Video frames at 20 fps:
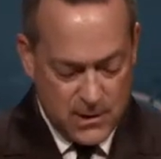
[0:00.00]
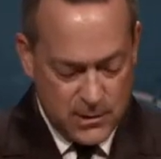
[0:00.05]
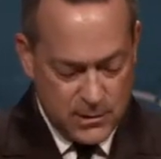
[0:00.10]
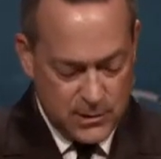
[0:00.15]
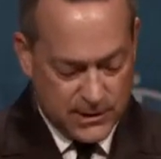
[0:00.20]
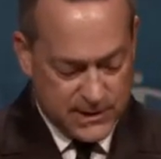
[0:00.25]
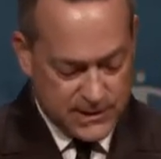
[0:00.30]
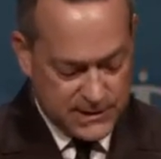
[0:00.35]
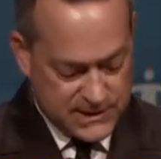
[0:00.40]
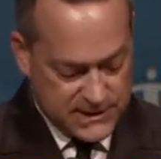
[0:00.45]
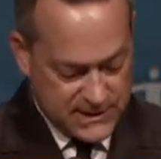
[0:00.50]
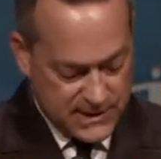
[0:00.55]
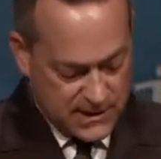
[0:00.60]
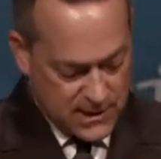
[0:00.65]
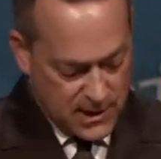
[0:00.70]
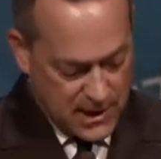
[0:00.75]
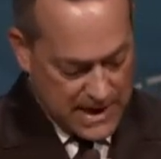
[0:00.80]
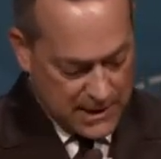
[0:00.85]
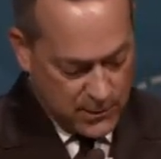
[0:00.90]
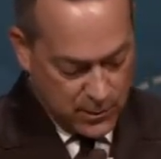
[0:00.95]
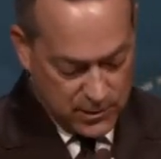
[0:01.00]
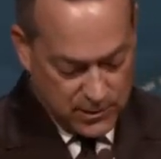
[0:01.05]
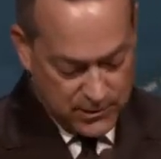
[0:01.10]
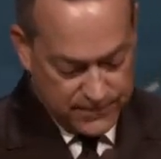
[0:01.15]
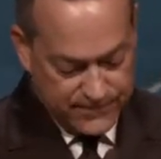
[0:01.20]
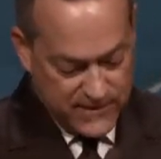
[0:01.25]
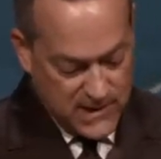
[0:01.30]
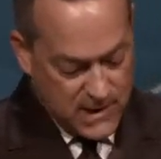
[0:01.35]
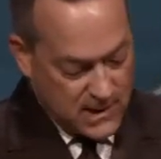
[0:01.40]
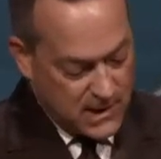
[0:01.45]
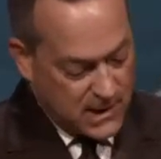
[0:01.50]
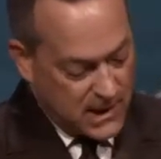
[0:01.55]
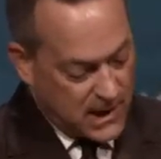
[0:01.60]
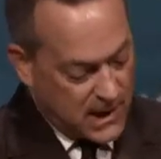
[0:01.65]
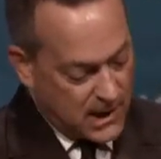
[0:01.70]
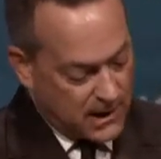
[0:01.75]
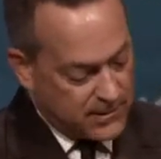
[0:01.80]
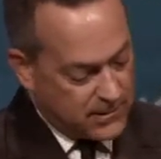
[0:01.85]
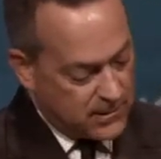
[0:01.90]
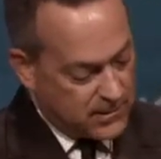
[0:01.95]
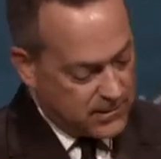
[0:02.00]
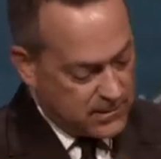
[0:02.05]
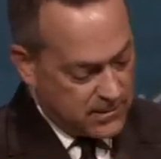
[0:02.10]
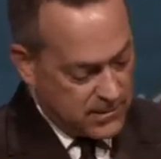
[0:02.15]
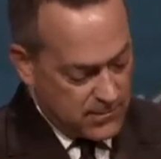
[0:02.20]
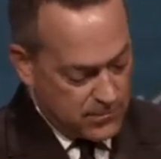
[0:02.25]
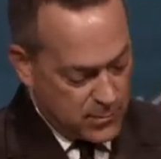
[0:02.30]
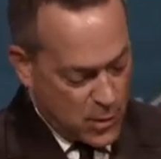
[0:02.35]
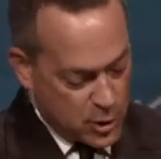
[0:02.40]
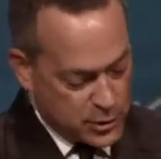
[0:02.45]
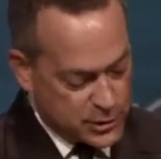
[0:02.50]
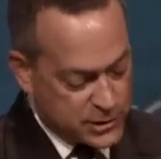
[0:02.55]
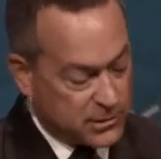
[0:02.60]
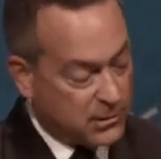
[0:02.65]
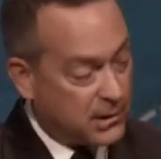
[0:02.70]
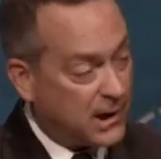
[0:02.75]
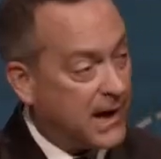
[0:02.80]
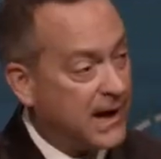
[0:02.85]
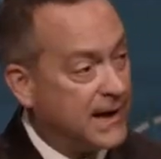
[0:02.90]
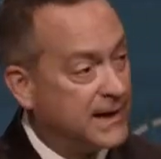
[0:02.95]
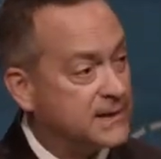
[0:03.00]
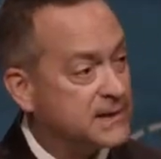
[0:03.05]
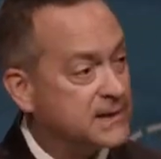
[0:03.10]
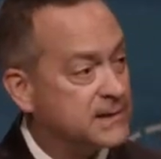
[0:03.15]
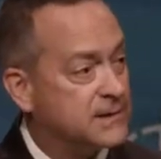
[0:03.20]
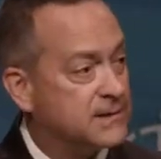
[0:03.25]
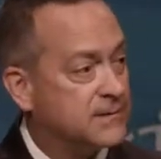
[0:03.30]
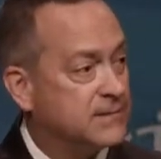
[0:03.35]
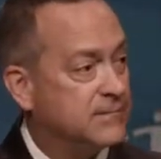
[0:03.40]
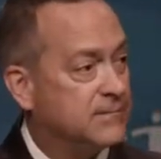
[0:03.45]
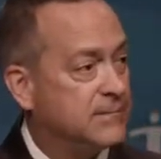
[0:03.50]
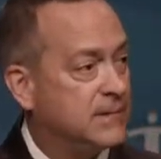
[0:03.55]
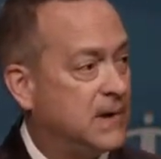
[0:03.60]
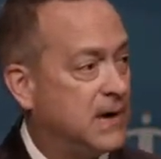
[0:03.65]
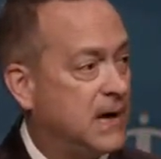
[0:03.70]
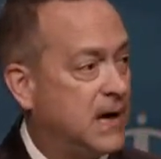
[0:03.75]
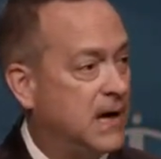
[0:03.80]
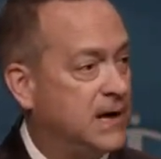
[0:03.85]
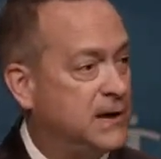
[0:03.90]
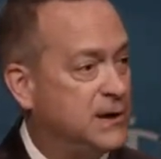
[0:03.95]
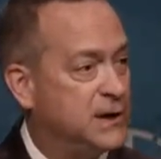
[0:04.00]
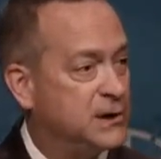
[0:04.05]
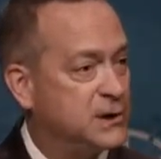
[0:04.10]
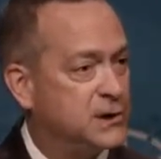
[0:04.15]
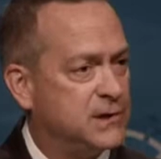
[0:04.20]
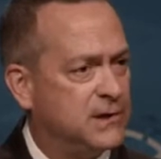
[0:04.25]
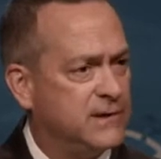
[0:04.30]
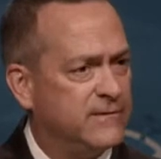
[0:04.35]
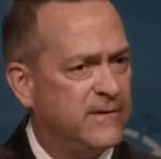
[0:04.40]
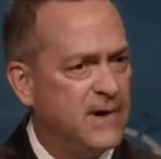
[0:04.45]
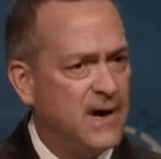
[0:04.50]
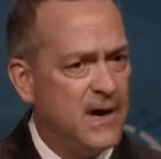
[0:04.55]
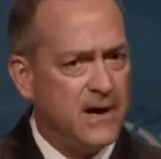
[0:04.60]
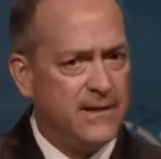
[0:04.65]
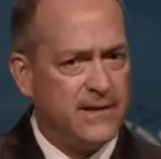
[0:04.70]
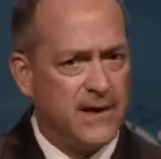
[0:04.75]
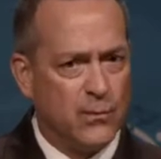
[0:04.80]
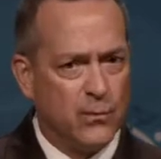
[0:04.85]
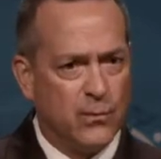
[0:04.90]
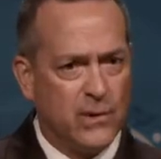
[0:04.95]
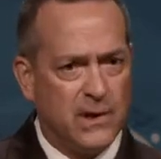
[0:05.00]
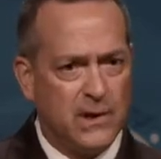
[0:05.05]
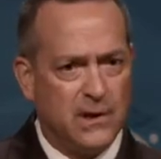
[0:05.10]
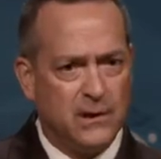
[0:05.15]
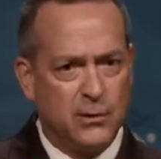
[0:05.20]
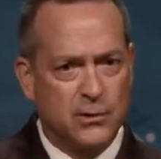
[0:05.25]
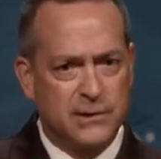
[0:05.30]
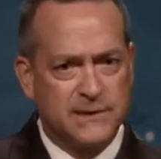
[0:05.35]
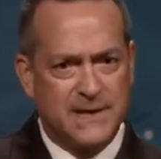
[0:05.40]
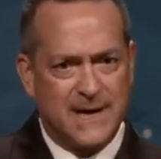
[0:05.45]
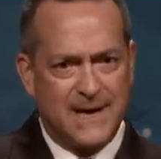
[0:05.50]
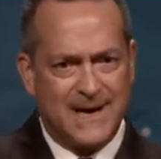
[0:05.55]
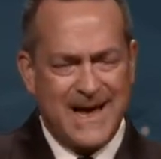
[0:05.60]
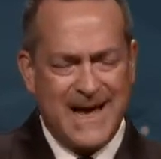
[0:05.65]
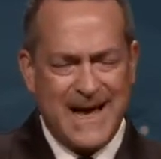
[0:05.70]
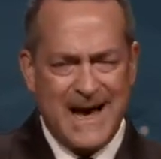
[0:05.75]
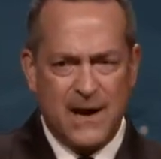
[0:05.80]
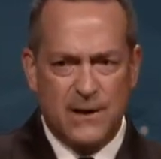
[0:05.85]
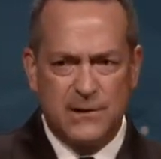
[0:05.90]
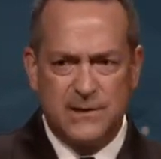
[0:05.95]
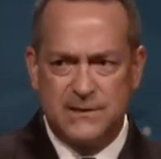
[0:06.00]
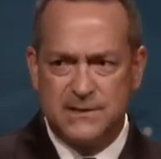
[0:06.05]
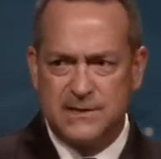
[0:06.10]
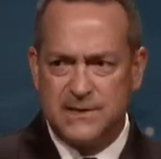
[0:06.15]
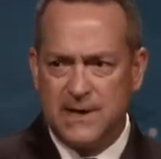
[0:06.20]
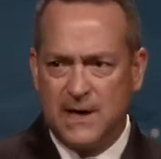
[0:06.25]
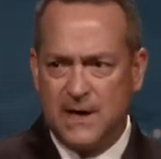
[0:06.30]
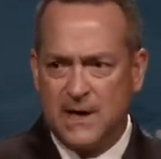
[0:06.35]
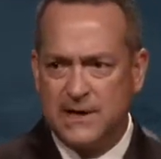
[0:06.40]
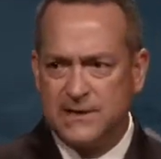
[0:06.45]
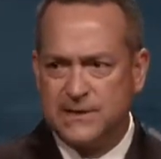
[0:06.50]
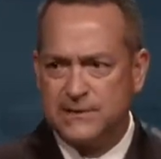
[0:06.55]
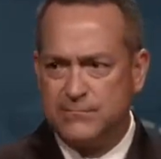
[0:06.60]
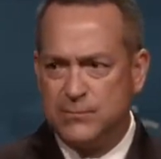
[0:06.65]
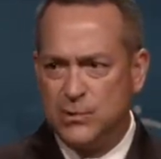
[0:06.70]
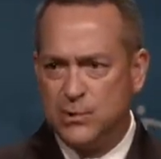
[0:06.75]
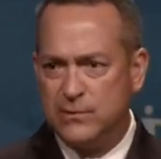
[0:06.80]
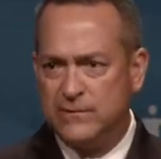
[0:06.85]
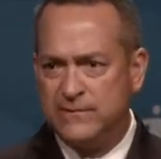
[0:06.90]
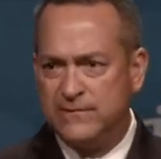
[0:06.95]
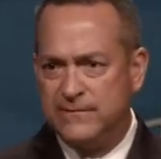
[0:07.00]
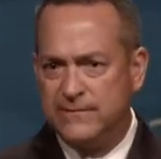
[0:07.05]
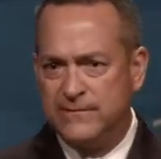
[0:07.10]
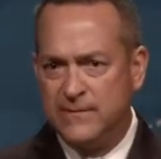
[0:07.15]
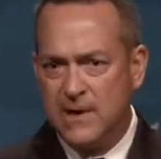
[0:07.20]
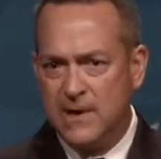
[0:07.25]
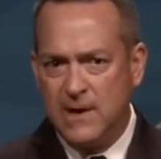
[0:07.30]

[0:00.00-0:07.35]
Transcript: You can see our marginal ice initiative that really looks at how does the ice move,